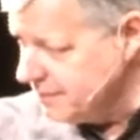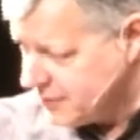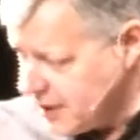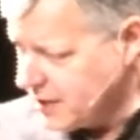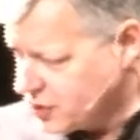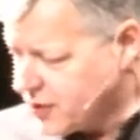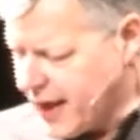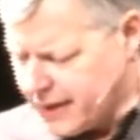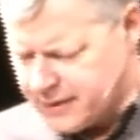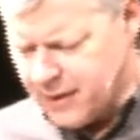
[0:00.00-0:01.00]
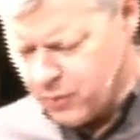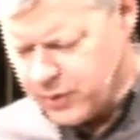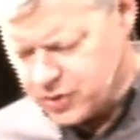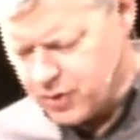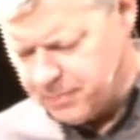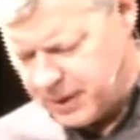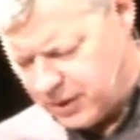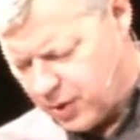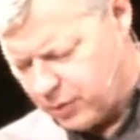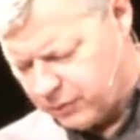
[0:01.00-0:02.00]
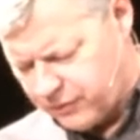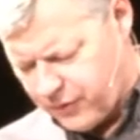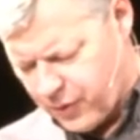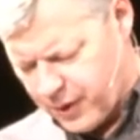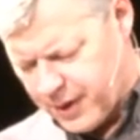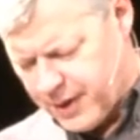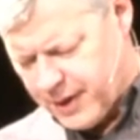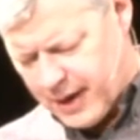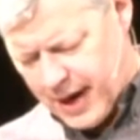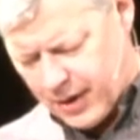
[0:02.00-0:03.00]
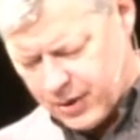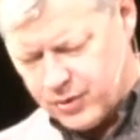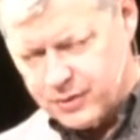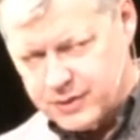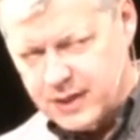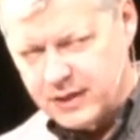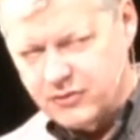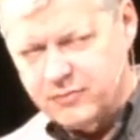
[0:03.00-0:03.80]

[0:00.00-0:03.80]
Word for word: teach that, that we should be known for our good deeds.